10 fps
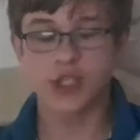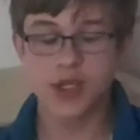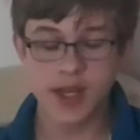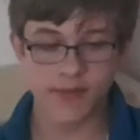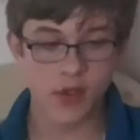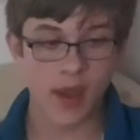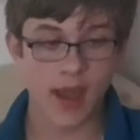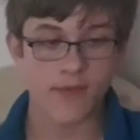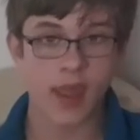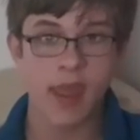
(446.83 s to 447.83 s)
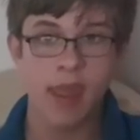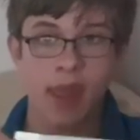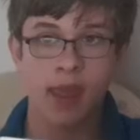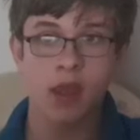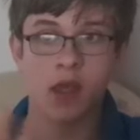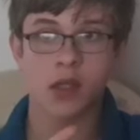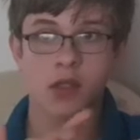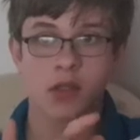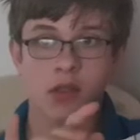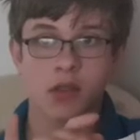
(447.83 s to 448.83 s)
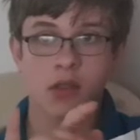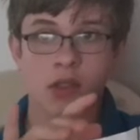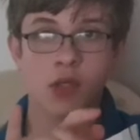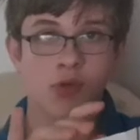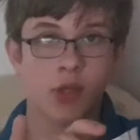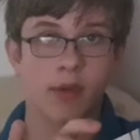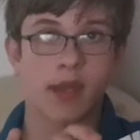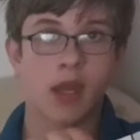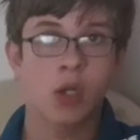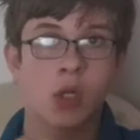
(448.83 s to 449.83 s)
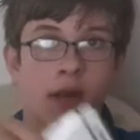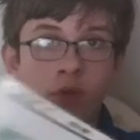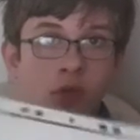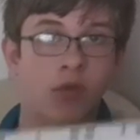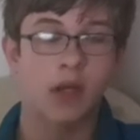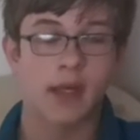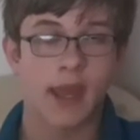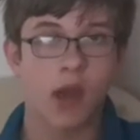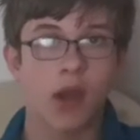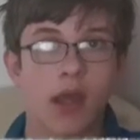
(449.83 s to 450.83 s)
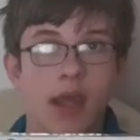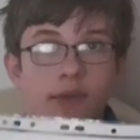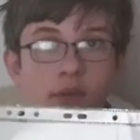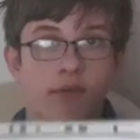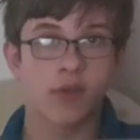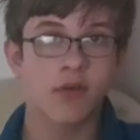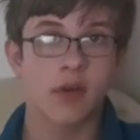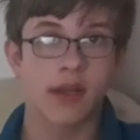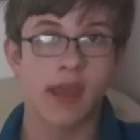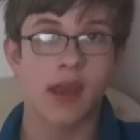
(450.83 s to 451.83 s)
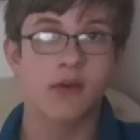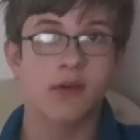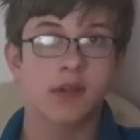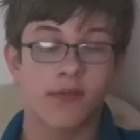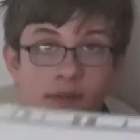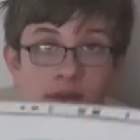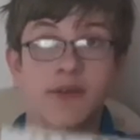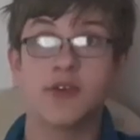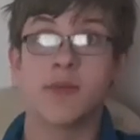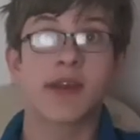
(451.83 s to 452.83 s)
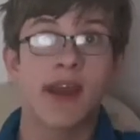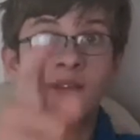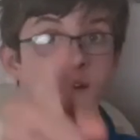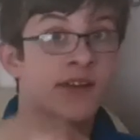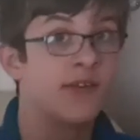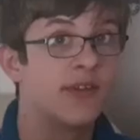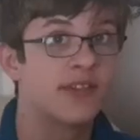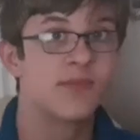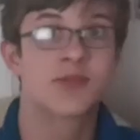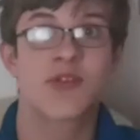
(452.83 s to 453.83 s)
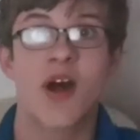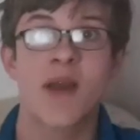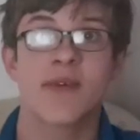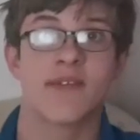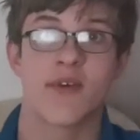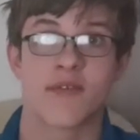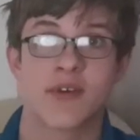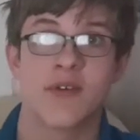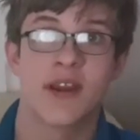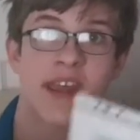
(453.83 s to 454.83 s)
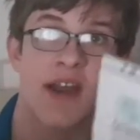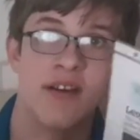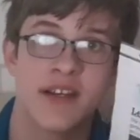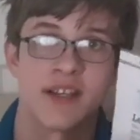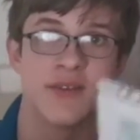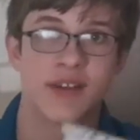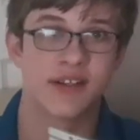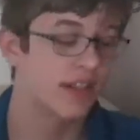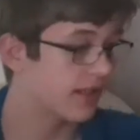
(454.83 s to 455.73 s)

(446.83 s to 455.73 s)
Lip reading: if you have a YouTube account, you have a Google account. If you have a Google account, if you have a YouTube account, you can subscribe. If you have a Google account, you can